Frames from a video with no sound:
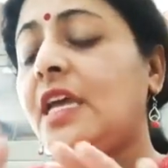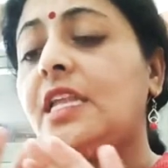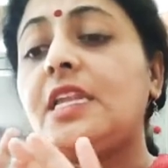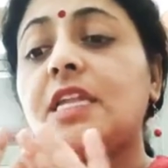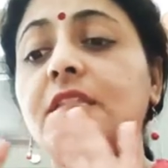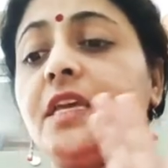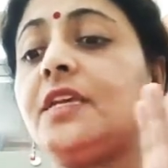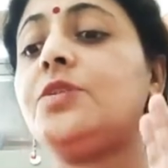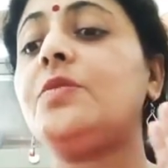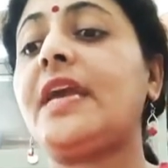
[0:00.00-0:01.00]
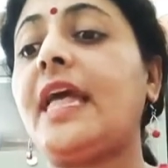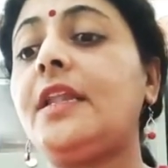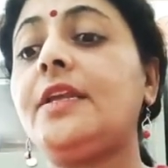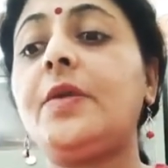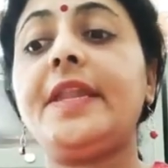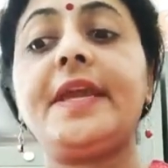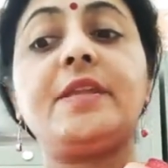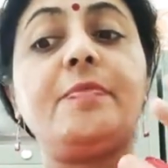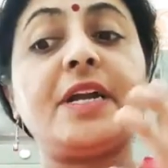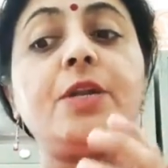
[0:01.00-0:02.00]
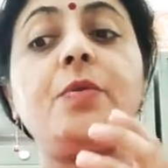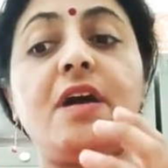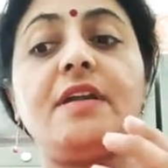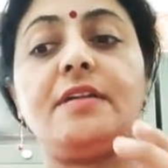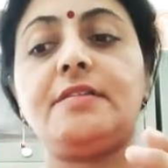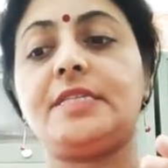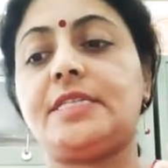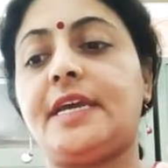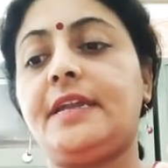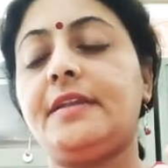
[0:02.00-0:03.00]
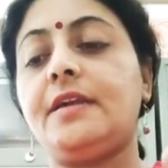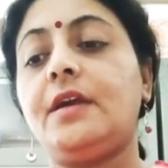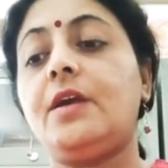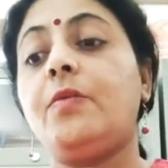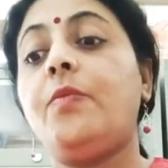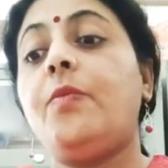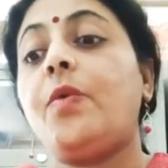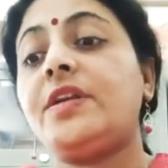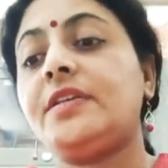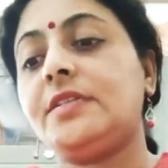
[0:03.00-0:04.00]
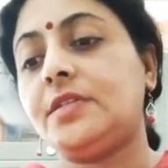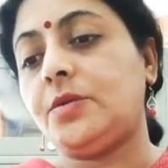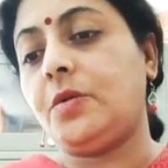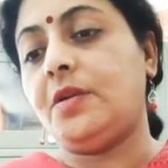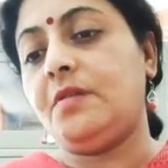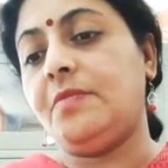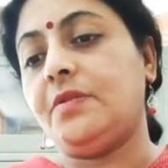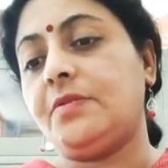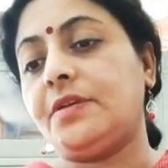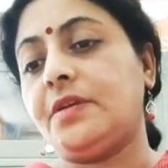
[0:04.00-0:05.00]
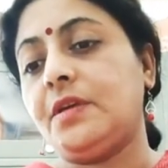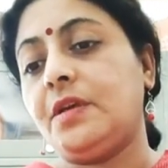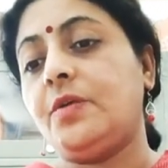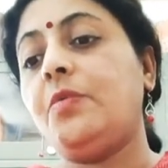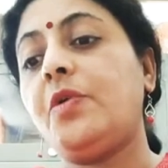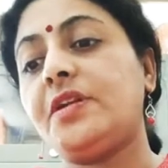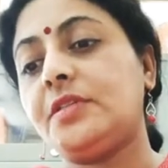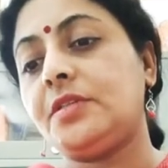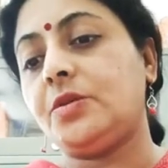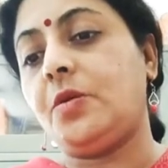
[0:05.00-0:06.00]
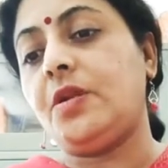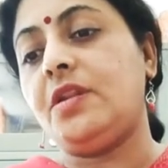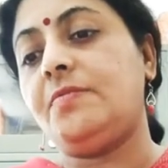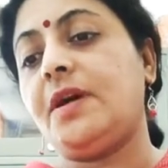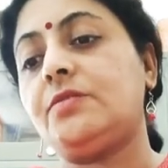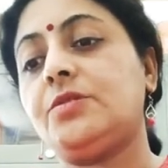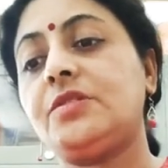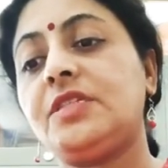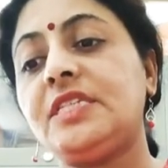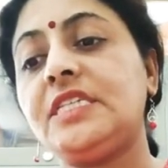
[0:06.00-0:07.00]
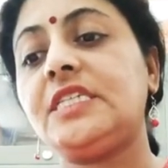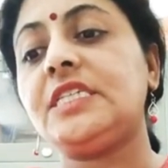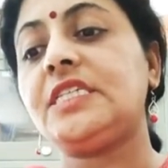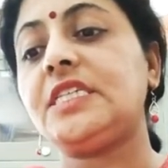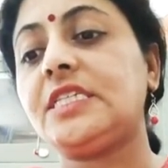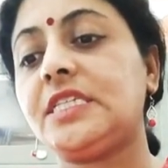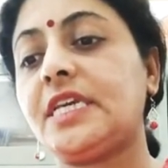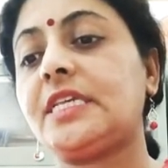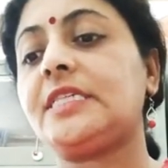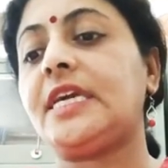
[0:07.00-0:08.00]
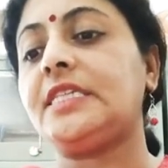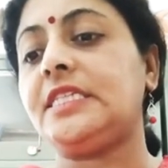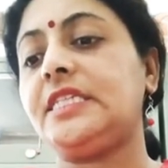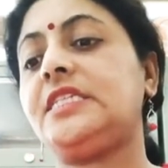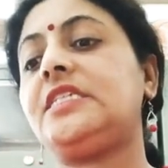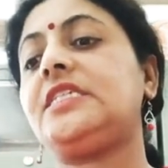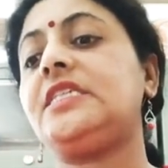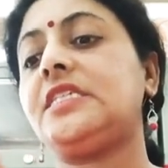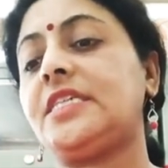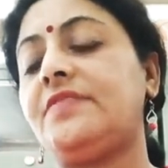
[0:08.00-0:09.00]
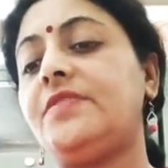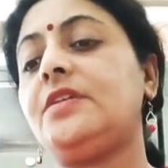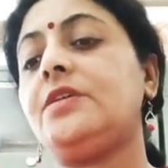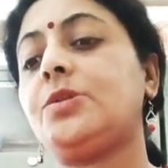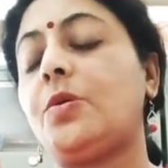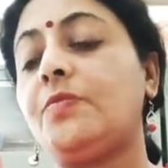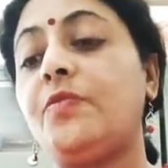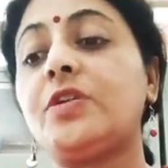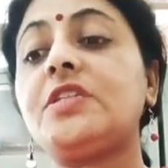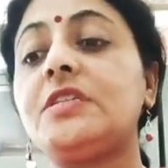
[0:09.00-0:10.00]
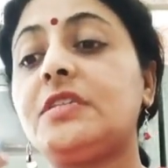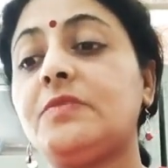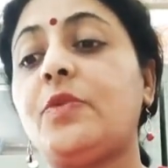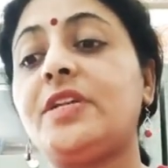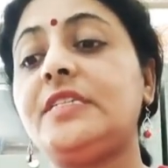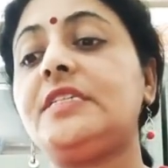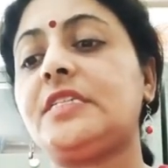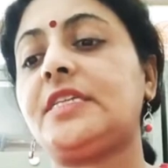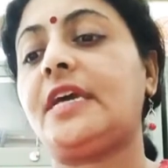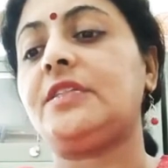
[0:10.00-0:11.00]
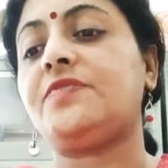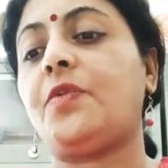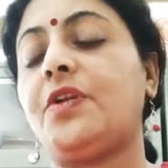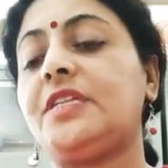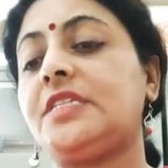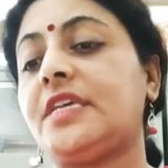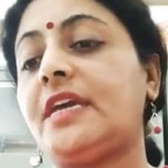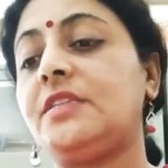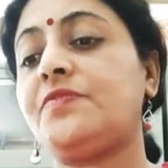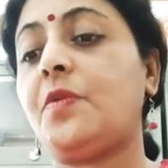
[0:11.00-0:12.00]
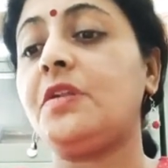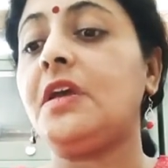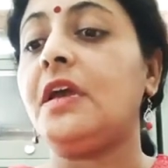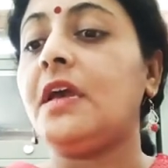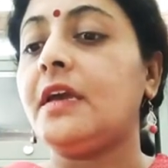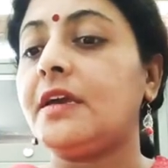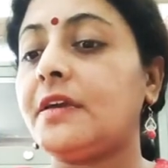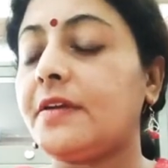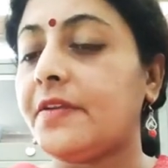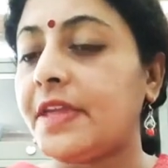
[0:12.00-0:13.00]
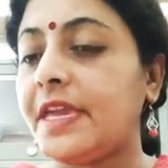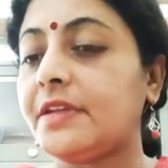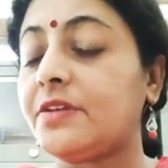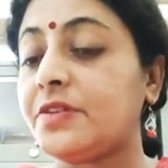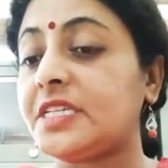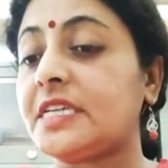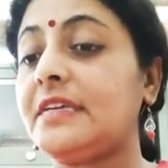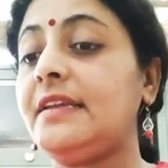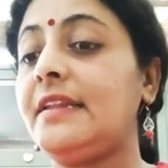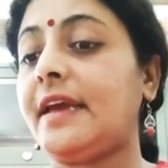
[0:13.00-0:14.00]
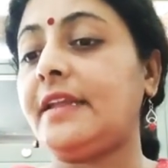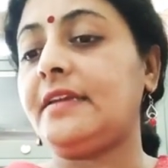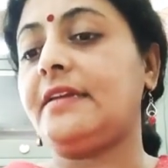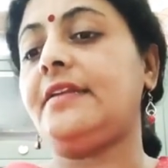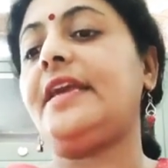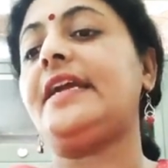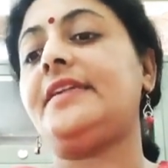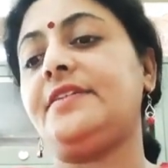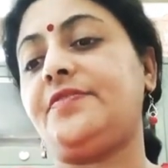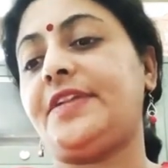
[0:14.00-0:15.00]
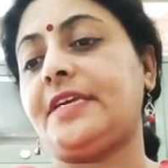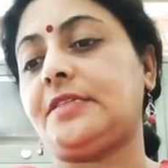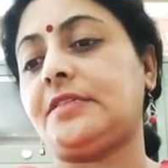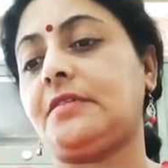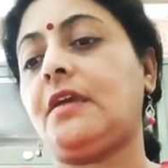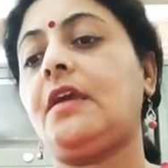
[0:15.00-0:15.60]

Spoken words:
Nothing to calculate but to understand what is it all about. So CCT 6 and CCT 7 is what does it stands for? It stands for critical and creative test.